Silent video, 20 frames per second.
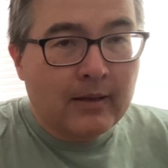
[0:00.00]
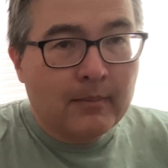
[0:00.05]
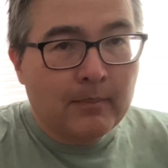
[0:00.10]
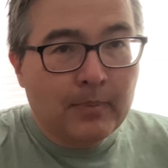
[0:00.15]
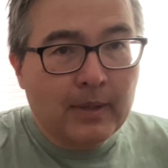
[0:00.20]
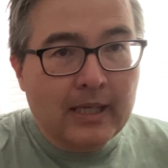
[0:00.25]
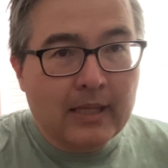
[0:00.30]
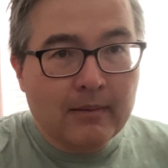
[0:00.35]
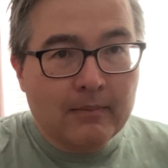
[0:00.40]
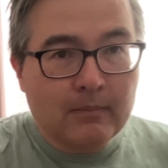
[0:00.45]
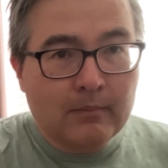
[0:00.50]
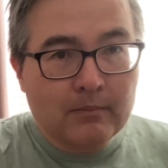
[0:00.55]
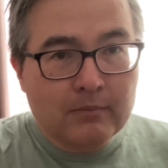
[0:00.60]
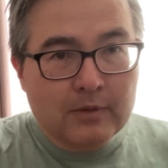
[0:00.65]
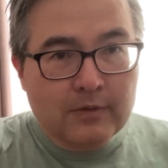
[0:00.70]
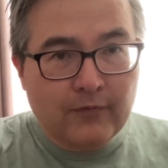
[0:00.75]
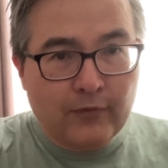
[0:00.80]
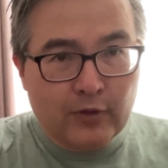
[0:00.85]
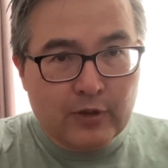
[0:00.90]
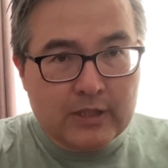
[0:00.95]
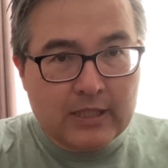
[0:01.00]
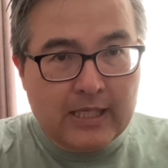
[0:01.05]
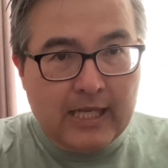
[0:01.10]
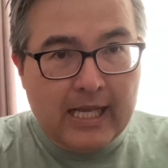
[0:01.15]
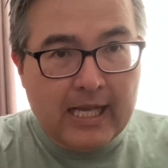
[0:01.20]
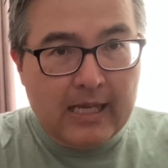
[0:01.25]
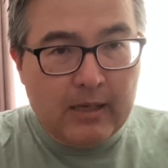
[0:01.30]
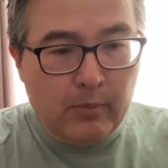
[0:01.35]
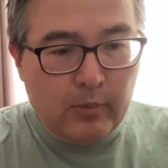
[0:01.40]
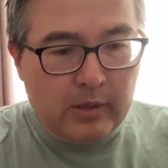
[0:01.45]
But for
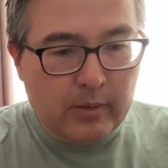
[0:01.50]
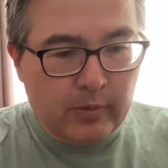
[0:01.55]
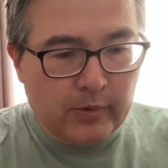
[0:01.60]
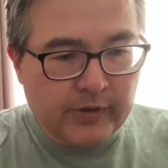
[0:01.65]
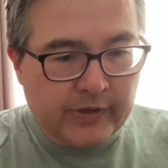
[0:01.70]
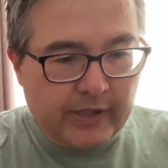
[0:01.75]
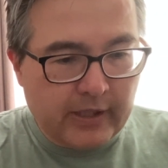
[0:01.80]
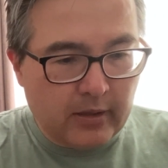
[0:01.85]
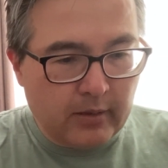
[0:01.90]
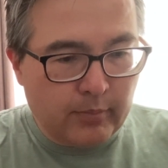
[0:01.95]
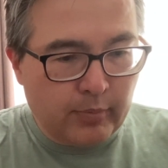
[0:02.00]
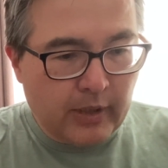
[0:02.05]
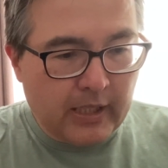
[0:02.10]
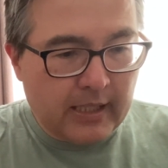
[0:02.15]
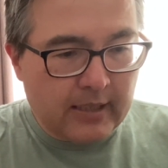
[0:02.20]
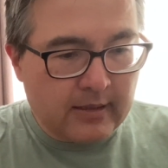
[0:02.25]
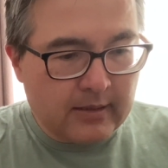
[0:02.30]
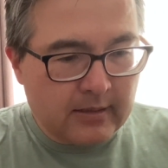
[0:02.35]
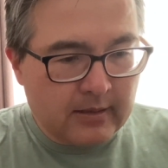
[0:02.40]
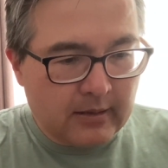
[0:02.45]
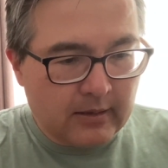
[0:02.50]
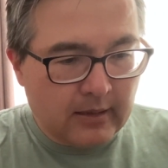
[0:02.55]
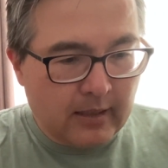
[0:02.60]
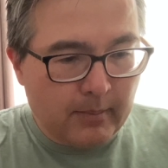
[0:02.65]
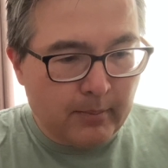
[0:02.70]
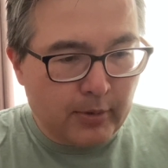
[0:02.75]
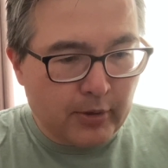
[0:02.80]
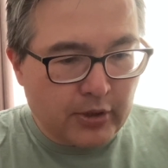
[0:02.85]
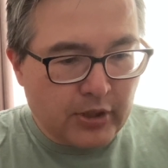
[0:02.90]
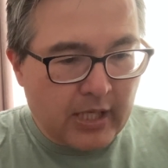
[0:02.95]
today, we will celebrate
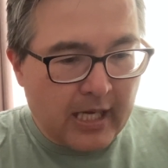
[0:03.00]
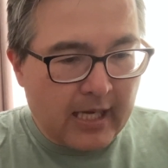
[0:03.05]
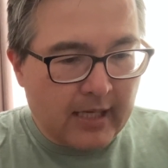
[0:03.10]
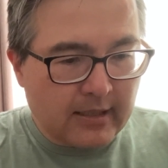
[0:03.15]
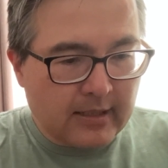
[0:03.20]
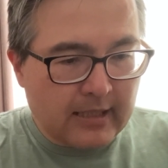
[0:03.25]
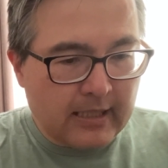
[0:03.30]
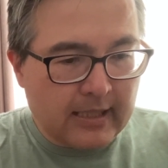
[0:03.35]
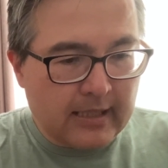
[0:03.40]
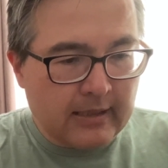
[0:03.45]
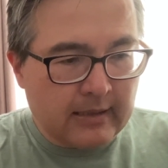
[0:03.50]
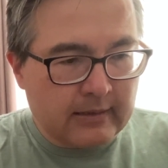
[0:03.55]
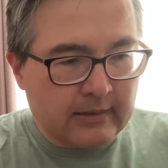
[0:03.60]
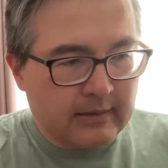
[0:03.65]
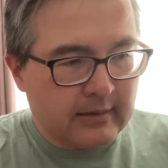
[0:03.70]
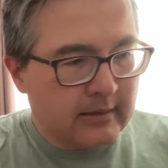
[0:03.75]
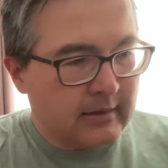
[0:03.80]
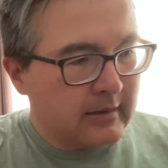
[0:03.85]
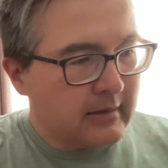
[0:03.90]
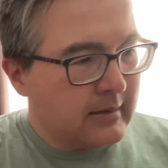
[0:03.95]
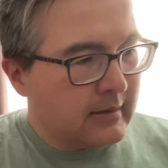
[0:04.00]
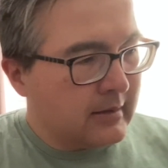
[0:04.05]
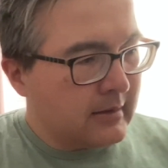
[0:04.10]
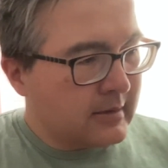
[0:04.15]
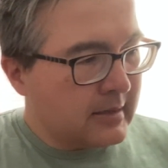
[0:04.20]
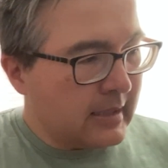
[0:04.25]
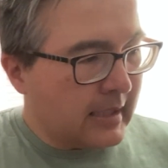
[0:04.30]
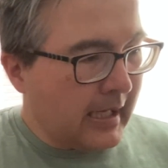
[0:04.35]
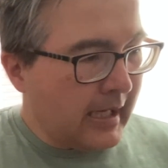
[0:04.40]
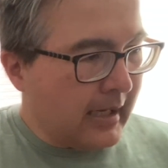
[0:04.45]
Lumberjack Day
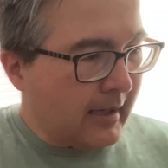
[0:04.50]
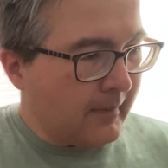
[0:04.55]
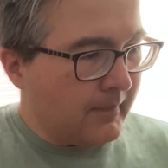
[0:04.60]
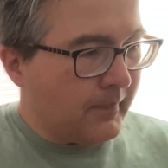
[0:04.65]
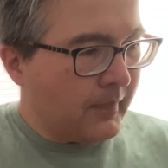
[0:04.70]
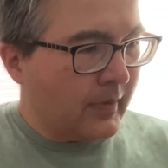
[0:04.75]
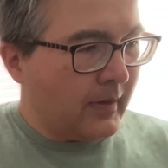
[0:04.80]
today.